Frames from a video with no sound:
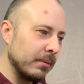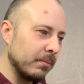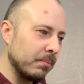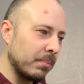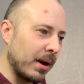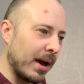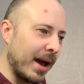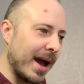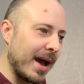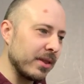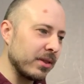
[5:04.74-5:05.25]

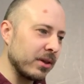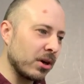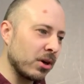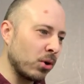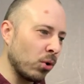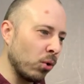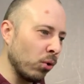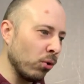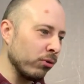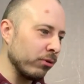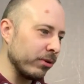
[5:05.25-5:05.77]
but at the
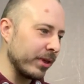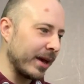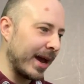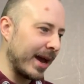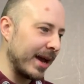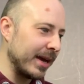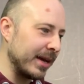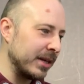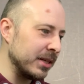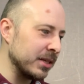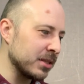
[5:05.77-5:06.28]
core of
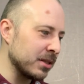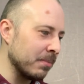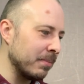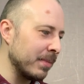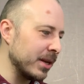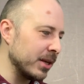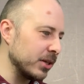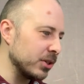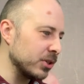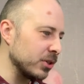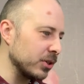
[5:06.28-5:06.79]
that is the
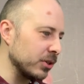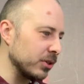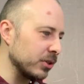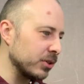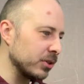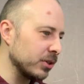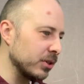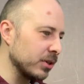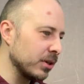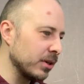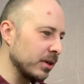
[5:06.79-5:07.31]

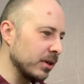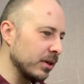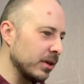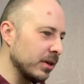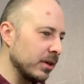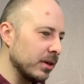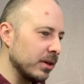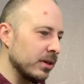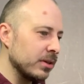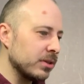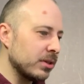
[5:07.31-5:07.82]
miniatures.
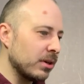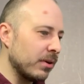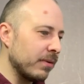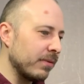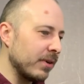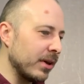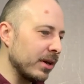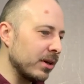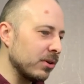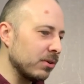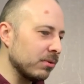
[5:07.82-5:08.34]
So if
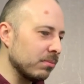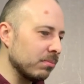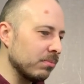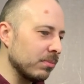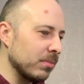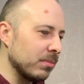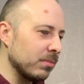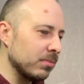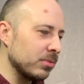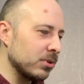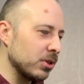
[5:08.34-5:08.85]
they could
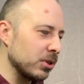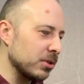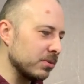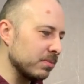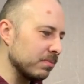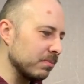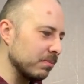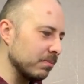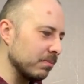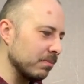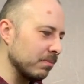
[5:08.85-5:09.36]
just
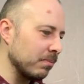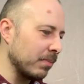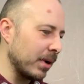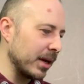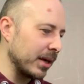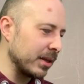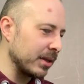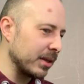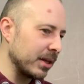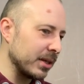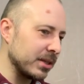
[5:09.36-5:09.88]

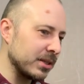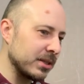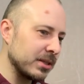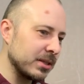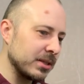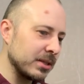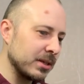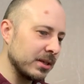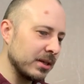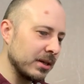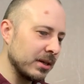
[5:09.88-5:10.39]
make
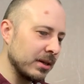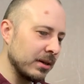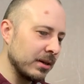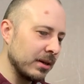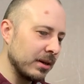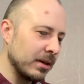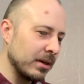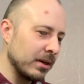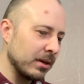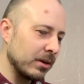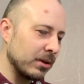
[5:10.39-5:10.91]
this,
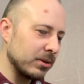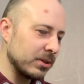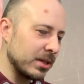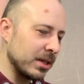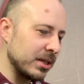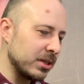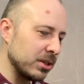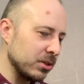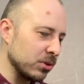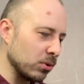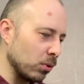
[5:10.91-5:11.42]
because
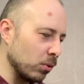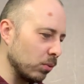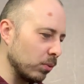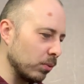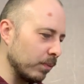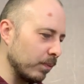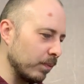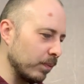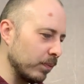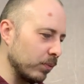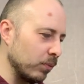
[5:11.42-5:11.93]
this is all
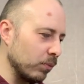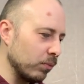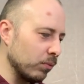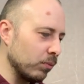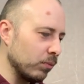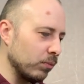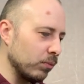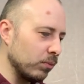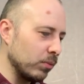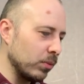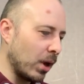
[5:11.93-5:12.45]

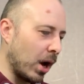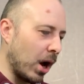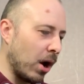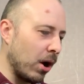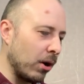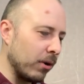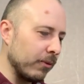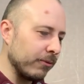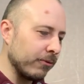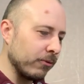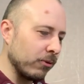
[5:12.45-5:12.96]

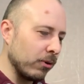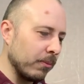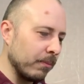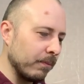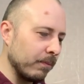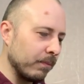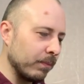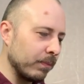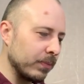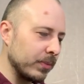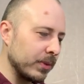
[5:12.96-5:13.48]
art
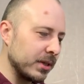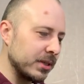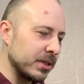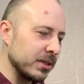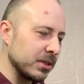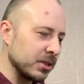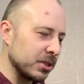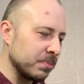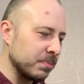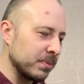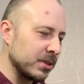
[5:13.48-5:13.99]
from, this
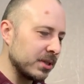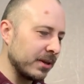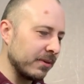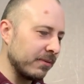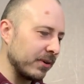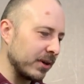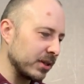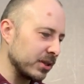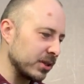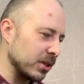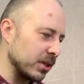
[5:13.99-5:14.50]
isn't
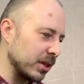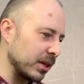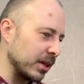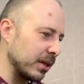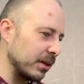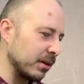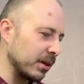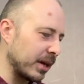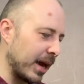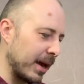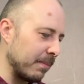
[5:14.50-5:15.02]
specific to the
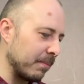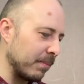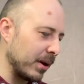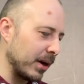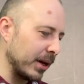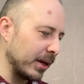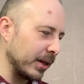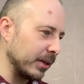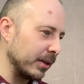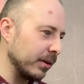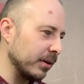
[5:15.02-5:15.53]

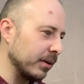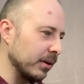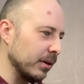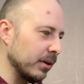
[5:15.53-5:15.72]
campaign.